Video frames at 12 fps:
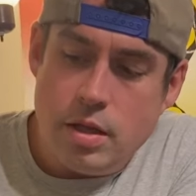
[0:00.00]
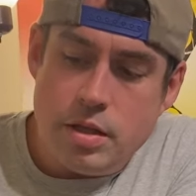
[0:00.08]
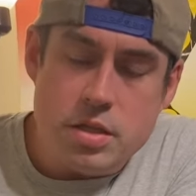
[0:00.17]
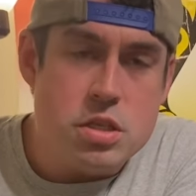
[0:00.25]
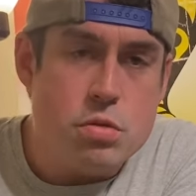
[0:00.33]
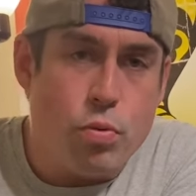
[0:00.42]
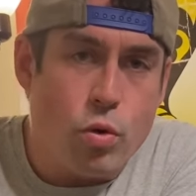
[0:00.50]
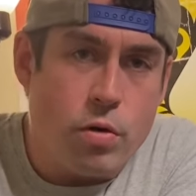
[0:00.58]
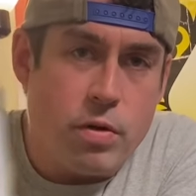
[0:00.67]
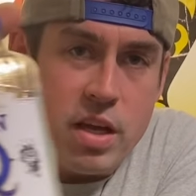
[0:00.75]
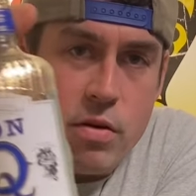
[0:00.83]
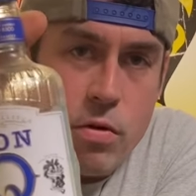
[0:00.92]
This is Puerto
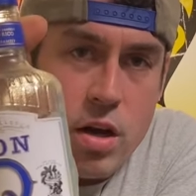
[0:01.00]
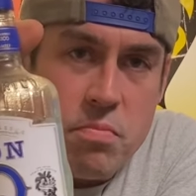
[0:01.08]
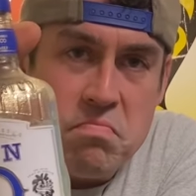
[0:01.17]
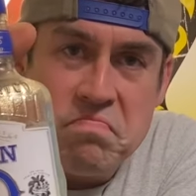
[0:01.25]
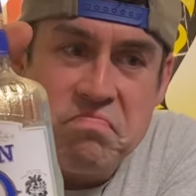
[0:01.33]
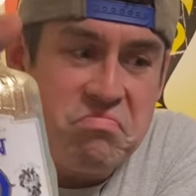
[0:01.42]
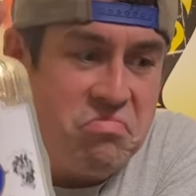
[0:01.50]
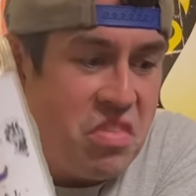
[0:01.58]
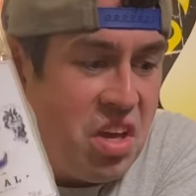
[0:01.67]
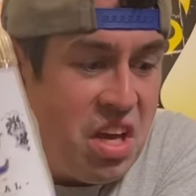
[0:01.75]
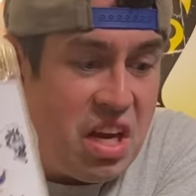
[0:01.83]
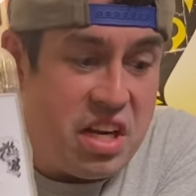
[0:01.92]
Rican rum
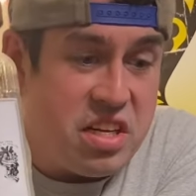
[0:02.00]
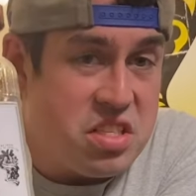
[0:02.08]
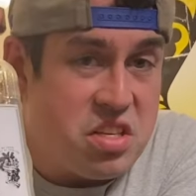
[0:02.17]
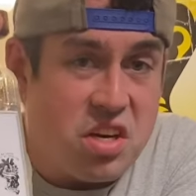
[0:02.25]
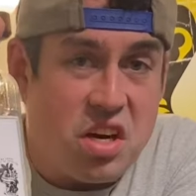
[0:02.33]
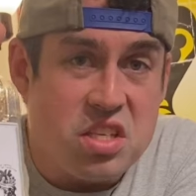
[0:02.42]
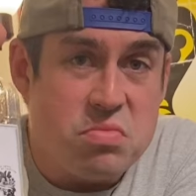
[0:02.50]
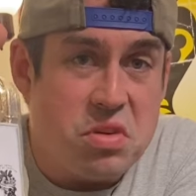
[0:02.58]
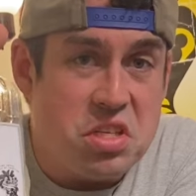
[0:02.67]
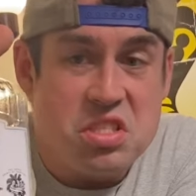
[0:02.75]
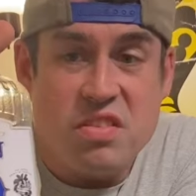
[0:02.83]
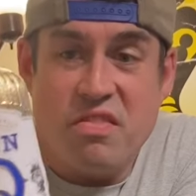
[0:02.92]
and it doesn't cost
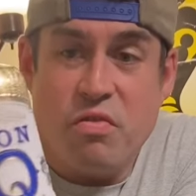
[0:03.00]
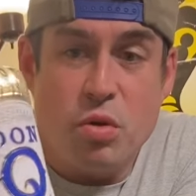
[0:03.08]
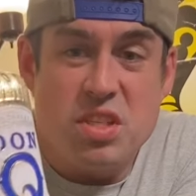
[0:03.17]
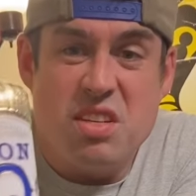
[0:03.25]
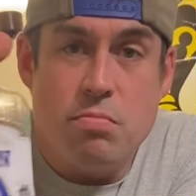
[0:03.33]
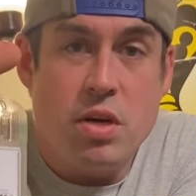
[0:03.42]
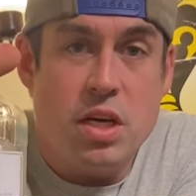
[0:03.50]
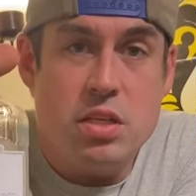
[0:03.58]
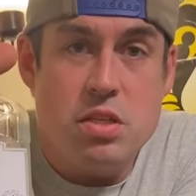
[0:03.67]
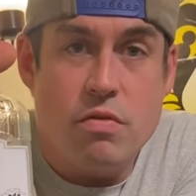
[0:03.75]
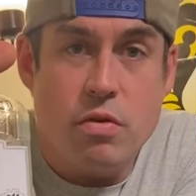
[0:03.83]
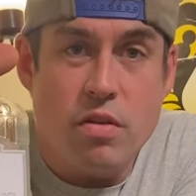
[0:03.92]
much, it's like 14
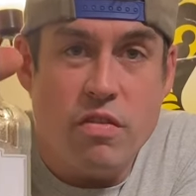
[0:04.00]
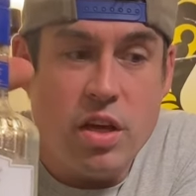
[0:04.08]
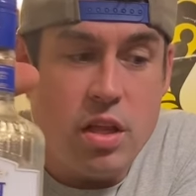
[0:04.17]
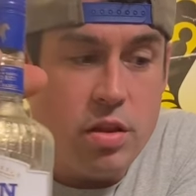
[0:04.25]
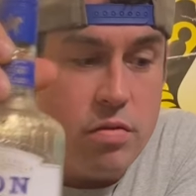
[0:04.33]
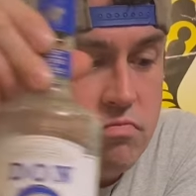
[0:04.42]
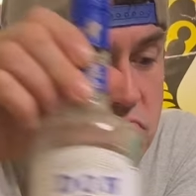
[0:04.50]
bucks for a fifth.